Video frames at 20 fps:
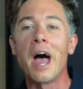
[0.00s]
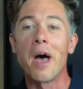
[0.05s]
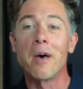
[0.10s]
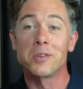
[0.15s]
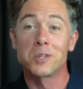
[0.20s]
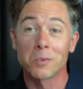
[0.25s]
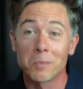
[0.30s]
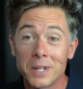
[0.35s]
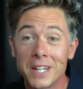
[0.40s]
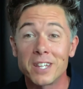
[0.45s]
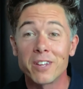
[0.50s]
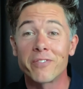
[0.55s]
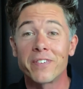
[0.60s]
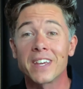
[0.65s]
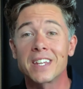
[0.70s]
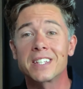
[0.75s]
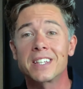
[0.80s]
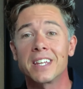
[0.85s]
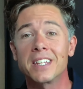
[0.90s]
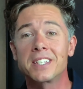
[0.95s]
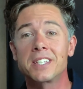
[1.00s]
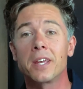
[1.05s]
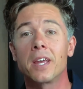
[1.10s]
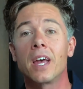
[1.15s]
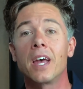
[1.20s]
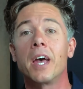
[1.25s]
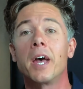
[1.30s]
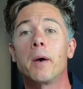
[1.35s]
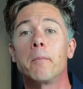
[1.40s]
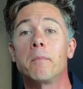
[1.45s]
So we need to fix this,
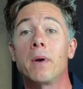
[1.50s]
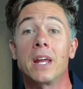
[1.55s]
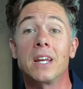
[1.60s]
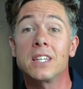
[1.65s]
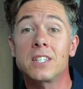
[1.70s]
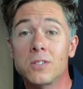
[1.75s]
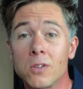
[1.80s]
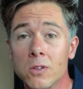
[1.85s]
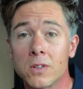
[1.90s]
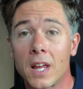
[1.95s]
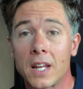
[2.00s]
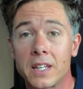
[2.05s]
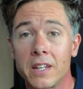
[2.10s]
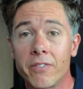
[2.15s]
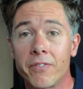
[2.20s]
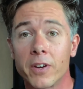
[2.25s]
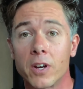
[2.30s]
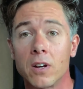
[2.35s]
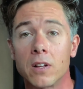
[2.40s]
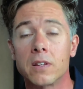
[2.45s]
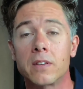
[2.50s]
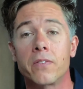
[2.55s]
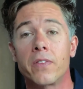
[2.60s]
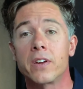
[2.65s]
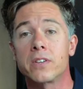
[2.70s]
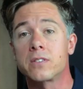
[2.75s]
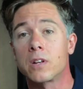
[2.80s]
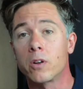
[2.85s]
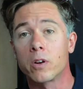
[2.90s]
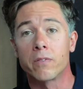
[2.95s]
and it's not that difficult.
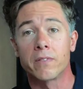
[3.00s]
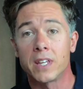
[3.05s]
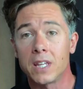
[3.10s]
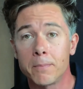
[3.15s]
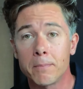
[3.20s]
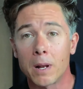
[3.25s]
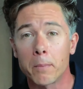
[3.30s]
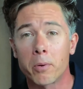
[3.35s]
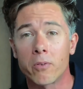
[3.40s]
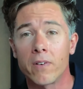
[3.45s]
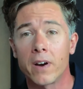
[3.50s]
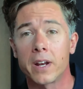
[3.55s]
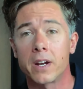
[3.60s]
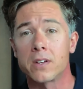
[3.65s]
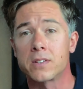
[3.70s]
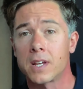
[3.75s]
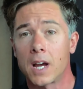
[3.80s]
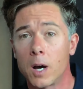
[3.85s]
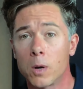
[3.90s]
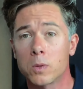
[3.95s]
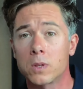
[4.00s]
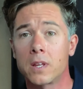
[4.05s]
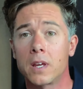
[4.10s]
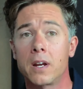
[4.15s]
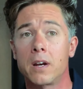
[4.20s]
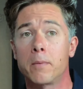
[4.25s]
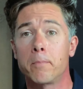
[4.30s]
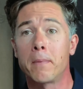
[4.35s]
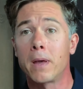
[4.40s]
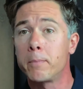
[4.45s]
There's a lot of email providers out
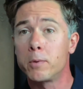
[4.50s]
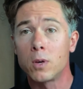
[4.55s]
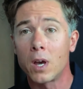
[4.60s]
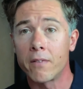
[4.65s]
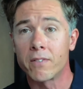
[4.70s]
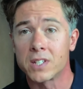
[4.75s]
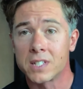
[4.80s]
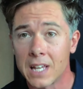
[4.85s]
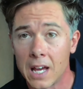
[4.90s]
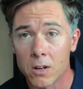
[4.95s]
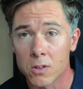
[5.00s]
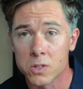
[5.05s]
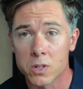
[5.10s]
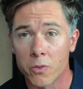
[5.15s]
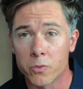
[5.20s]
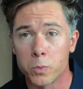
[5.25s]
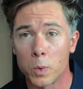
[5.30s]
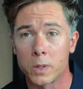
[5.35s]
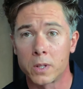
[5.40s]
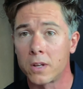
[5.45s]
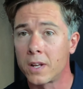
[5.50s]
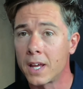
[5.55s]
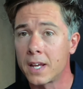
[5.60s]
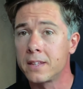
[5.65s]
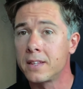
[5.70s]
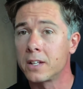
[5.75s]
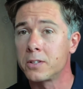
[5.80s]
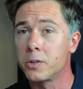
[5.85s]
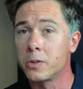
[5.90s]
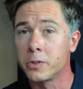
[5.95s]
there. Maybe you have a salon software today
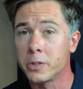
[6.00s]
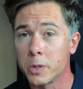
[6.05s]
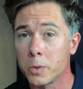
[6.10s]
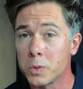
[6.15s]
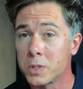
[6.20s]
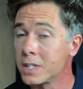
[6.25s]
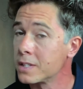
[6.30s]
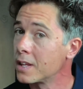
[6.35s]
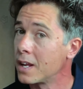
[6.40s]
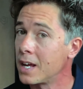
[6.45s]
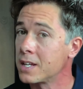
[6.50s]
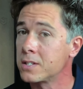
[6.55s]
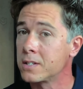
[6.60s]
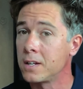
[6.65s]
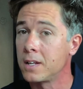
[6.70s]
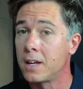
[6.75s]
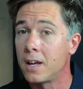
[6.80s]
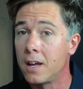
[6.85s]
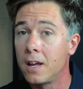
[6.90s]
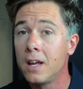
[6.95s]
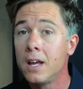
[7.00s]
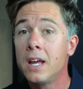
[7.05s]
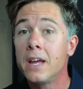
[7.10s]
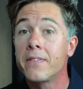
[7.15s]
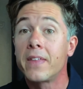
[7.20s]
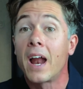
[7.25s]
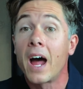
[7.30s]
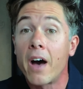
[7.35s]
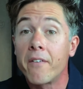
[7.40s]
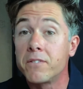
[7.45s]
that you're using that
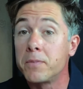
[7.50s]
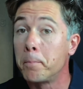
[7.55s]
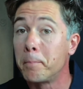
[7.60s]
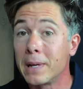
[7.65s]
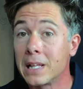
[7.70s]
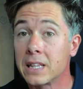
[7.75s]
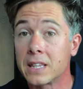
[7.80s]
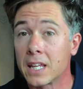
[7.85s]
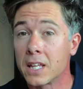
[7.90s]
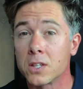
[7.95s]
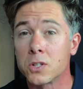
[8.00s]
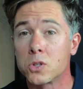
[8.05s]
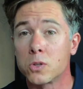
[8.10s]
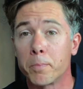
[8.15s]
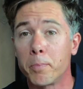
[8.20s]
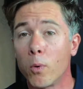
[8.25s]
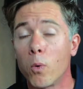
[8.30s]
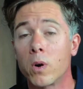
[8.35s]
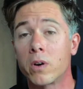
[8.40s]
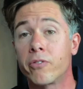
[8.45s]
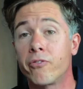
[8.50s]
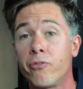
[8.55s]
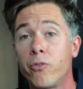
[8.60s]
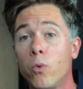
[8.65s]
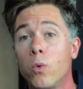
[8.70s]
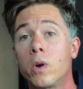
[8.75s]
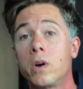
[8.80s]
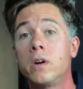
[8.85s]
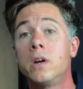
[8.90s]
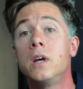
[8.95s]
have built-in support
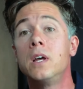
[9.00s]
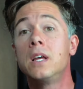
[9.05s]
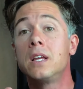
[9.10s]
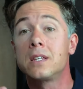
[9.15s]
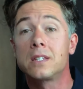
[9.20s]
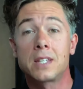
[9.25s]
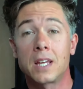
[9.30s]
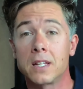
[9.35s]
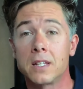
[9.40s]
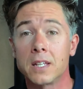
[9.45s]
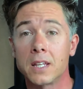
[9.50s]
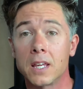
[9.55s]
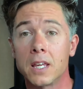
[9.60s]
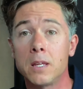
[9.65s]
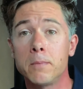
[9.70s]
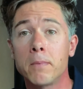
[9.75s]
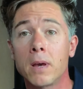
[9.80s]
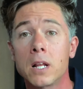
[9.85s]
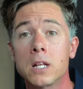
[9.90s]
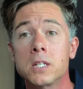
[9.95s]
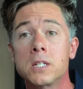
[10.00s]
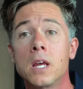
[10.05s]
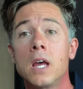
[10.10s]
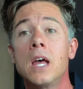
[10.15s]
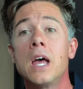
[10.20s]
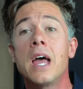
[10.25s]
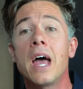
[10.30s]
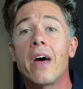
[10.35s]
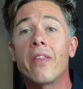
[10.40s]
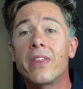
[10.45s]
for sending emails.
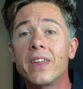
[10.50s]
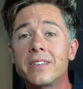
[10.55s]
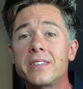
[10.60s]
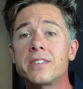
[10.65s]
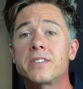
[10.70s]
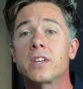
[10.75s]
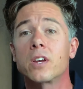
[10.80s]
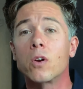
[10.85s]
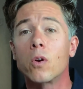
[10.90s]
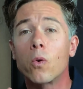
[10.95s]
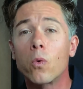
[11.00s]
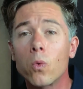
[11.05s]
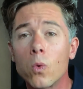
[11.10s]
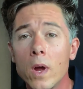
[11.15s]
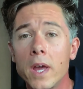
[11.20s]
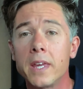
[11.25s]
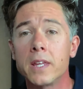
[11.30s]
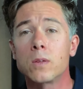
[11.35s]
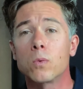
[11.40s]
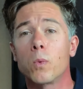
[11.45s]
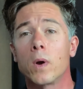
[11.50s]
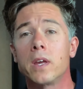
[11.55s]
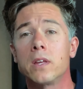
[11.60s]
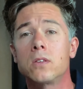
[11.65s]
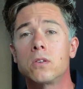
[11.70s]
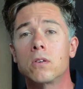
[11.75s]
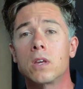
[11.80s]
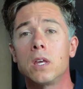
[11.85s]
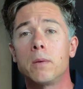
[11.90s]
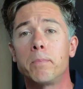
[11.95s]
And this is a great way
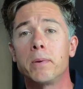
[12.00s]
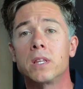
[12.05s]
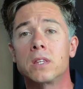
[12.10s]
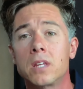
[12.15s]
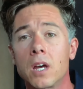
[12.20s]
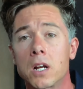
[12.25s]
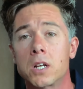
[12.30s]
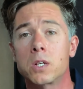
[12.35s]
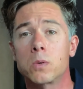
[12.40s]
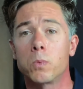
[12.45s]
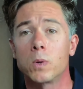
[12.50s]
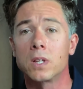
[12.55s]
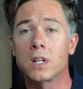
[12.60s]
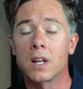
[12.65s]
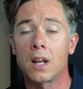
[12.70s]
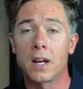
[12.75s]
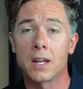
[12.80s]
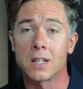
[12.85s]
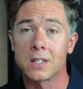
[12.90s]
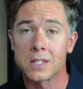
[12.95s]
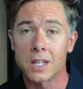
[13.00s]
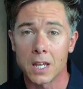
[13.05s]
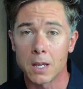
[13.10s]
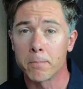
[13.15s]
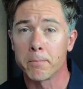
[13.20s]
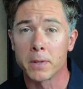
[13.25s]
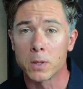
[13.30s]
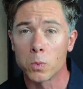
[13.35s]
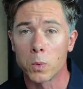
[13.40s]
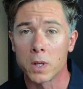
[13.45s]
to keep in touch with clients
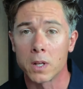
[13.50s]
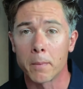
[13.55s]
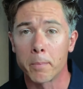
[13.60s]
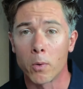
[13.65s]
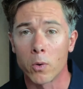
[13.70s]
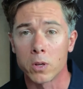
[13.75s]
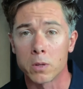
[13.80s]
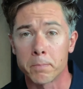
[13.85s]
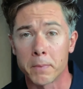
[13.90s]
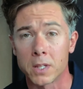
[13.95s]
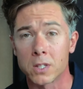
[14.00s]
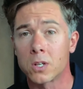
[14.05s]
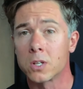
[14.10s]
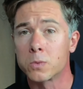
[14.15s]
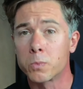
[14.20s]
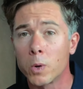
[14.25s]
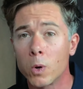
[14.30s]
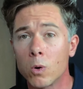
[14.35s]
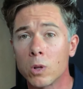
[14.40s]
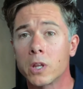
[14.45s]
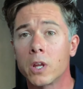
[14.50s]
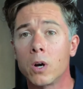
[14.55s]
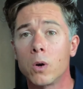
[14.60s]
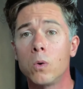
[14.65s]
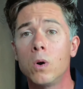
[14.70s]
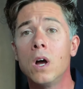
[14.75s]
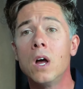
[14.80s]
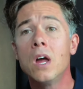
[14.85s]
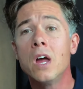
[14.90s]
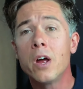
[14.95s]
in between appointments, because we all
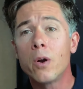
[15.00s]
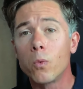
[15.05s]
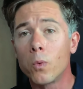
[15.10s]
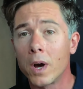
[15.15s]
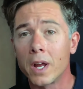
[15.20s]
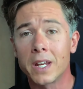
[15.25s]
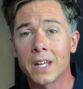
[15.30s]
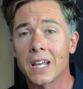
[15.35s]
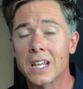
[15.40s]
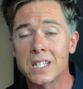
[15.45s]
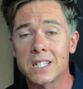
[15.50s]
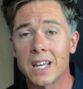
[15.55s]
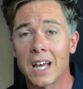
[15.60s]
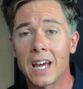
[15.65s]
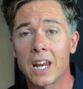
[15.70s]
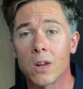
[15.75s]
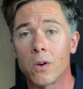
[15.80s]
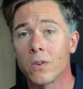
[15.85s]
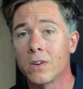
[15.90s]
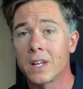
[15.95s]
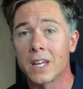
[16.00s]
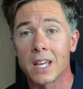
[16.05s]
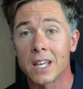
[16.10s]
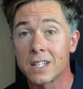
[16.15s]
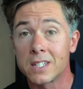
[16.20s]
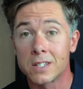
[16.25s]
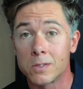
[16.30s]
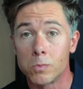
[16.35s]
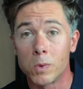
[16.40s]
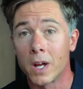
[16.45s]
know running a salon
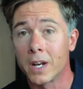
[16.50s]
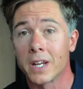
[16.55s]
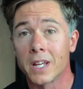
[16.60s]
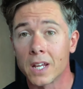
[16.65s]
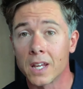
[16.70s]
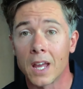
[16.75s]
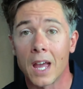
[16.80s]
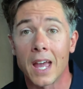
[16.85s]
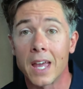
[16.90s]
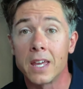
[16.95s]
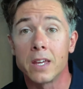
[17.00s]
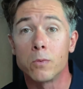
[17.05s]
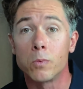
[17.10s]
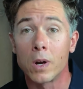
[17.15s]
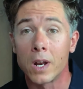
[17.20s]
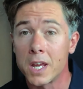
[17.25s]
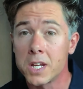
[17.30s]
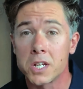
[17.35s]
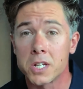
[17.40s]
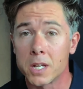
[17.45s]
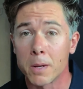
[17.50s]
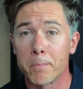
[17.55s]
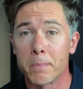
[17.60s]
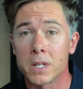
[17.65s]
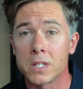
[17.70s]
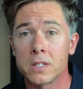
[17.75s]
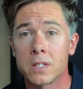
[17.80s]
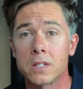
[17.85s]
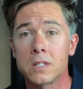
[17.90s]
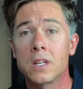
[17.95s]
is running a relationship
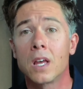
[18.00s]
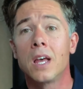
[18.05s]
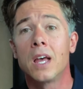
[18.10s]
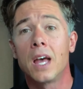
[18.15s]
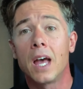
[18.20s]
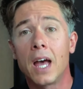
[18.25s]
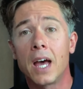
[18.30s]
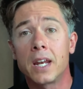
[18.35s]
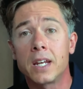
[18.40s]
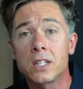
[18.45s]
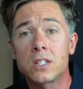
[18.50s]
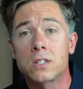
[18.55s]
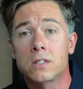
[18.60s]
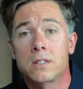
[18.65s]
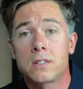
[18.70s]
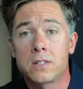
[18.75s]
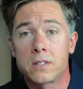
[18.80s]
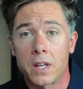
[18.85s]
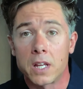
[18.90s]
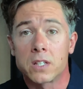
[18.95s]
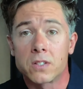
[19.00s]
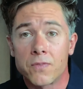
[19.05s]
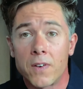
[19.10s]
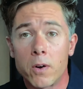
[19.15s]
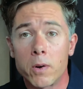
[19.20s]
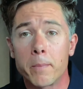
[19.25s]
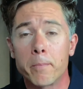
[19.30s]
business, and it's very